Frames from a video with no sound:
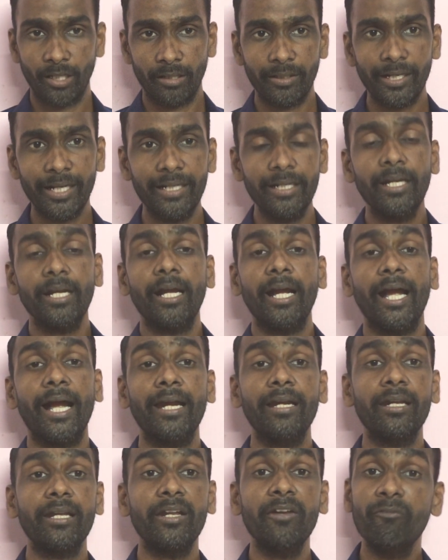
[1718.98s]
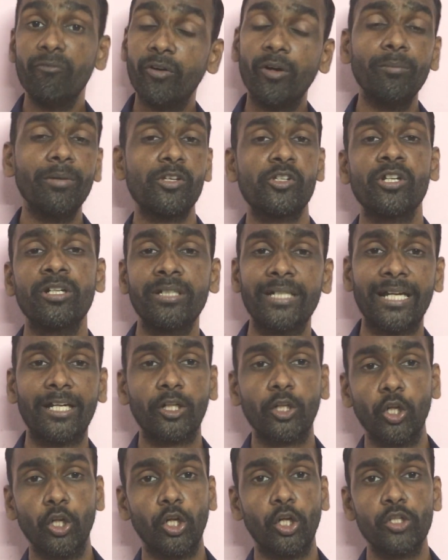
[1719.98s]
Right? And information
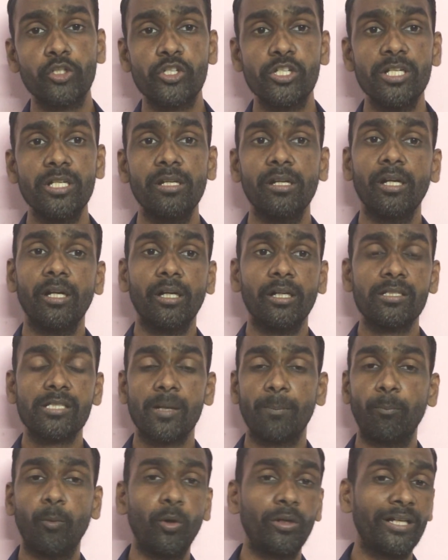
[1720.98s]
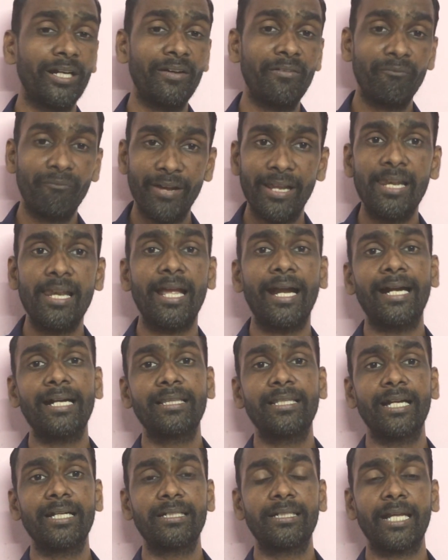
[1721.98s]
technology supported well
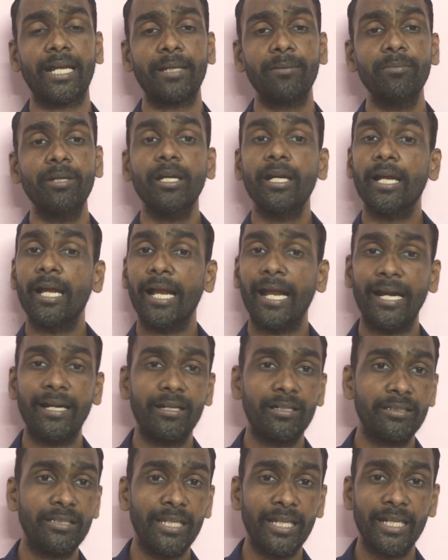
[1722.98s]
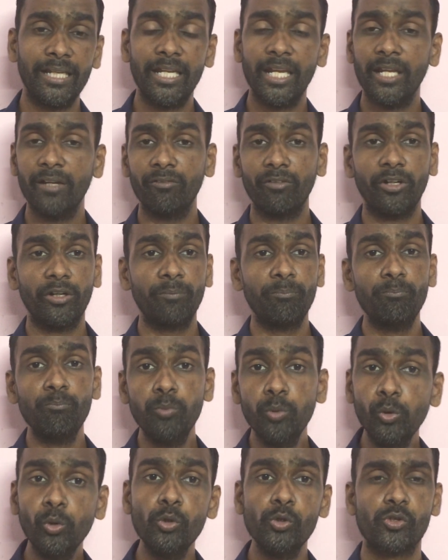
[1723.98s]
at that time, and they gave a
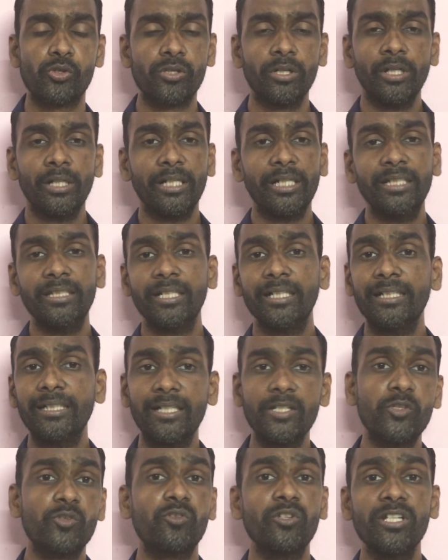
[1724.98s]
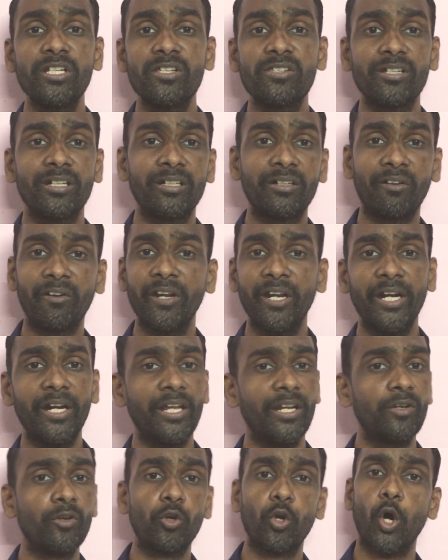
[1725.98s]
boost in the industries and trade
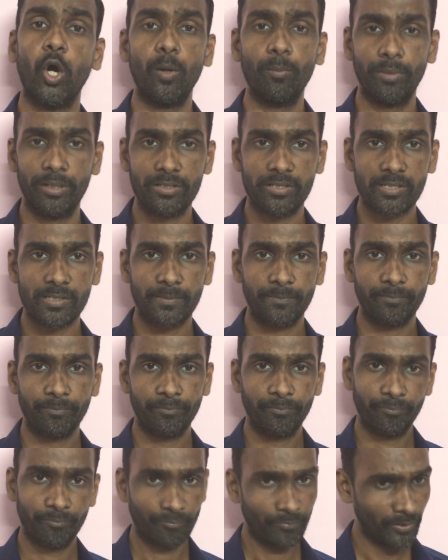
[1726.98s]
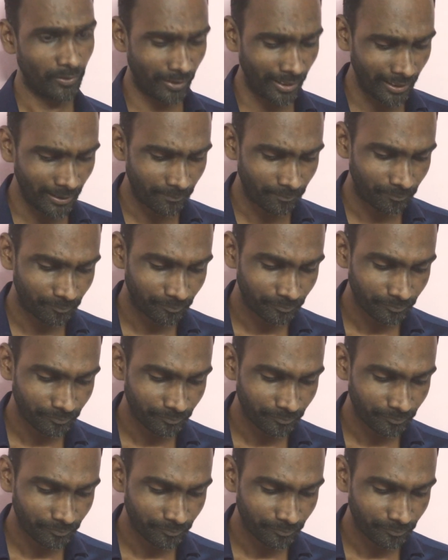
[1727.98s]
and commerce. Right?